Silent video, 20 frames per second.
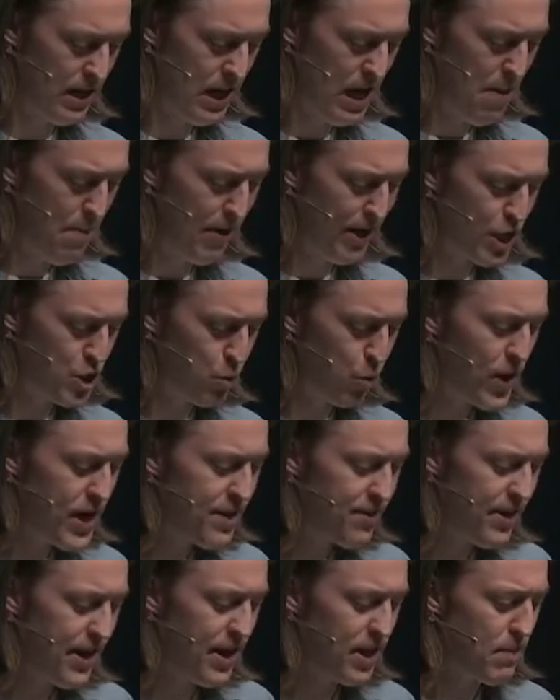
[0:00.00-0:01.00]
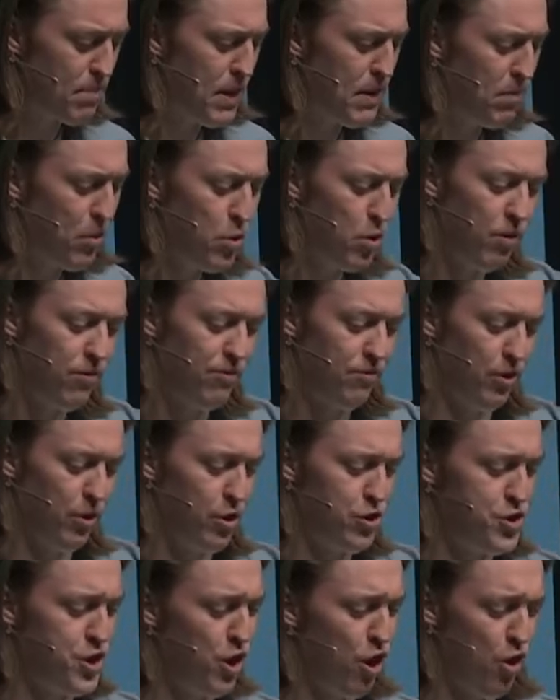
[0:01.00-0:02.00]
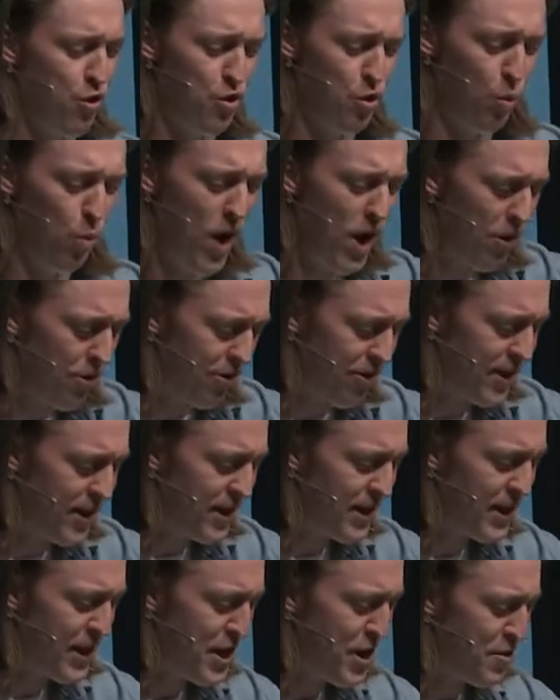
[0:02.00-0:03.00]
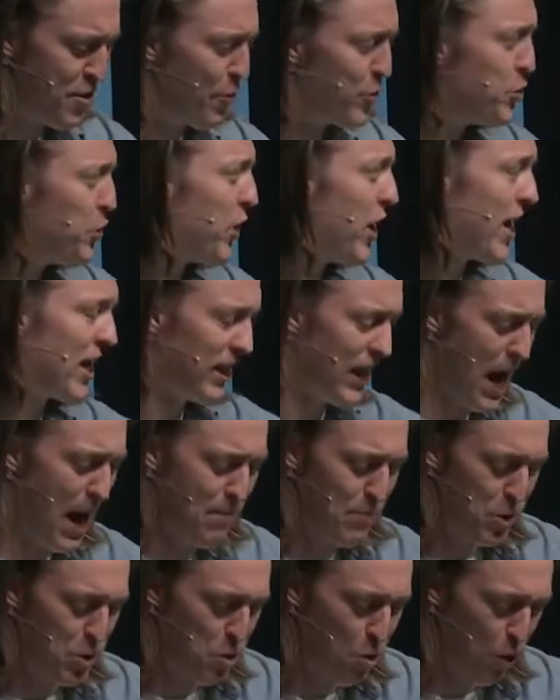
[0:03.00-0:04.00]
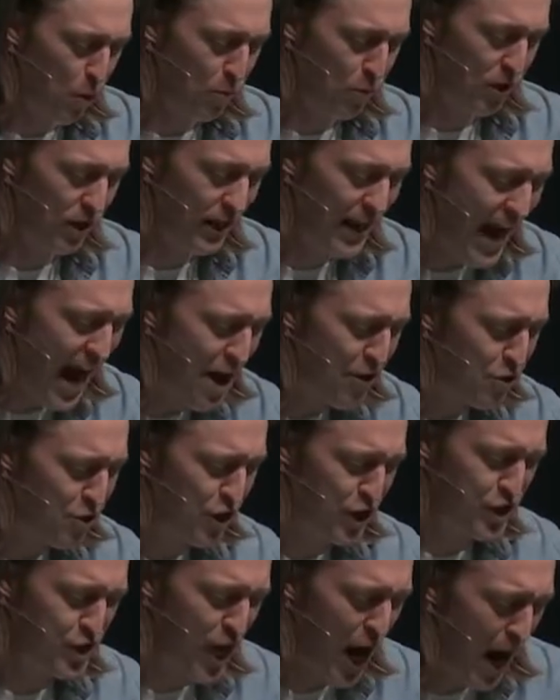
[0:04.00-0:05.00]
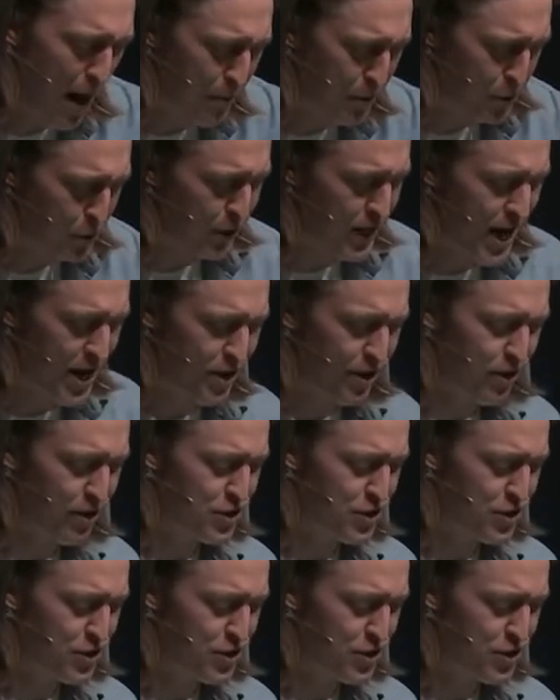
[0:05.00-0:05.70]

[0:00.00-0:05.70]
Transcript: Because we think the people who are flourishing are the wealthy, those who can climb the corporate ladder, the job creators,